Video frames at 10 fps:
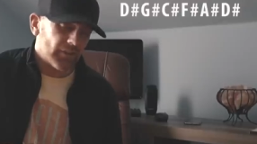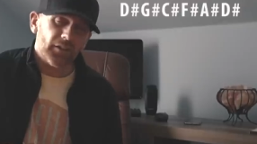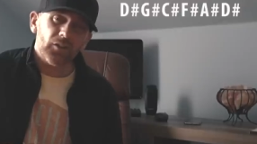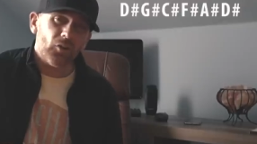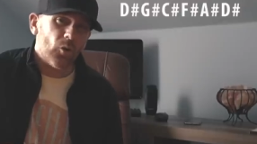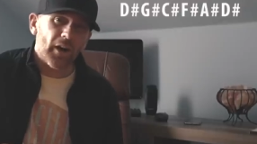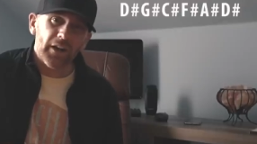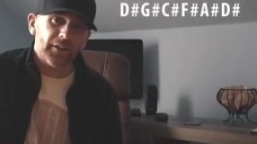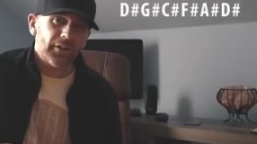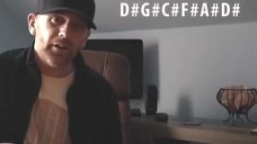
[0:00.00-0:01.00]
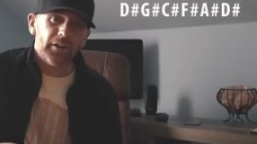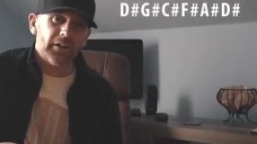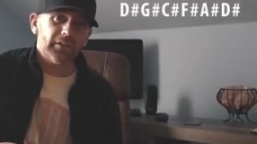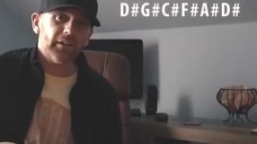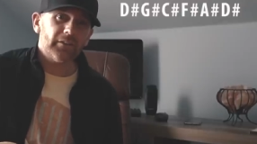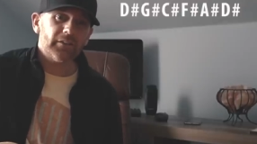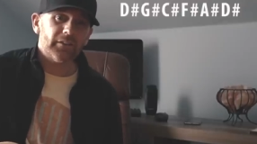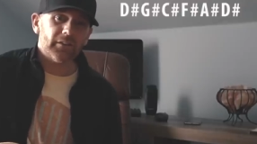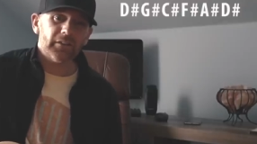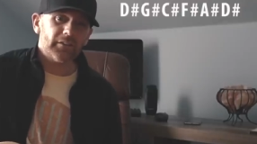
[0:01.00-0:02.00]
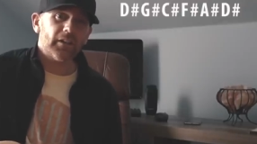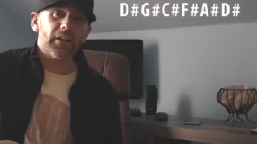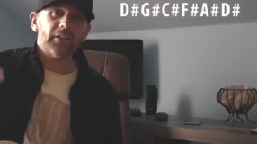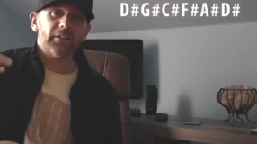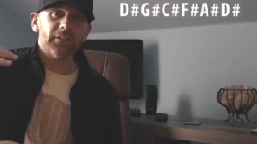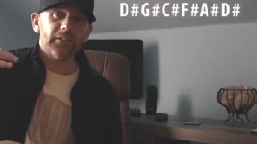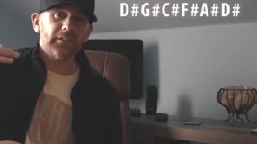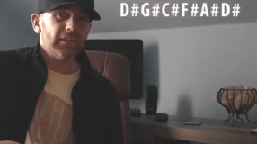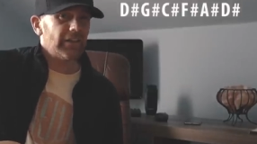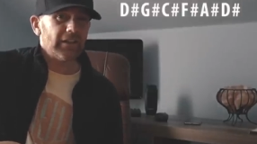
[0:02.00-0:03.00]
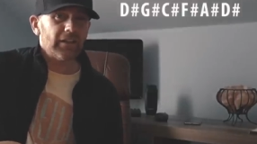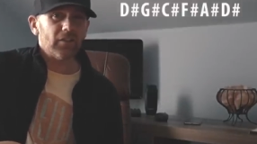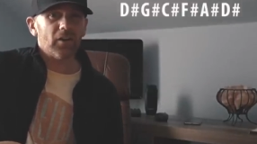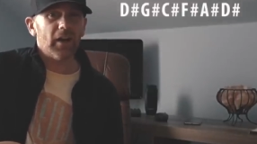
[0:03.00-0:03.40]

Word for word: little quieter. It's not as tingy or